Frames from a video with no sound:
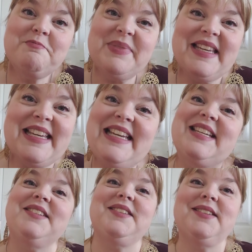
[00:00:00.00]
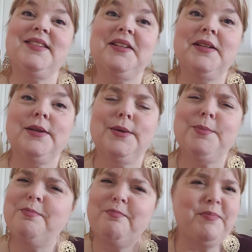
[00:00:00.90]
Peace
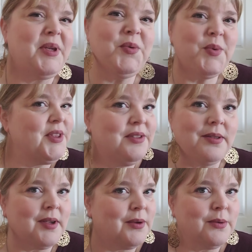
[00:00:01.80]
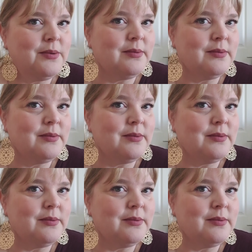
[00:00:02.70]
be with you.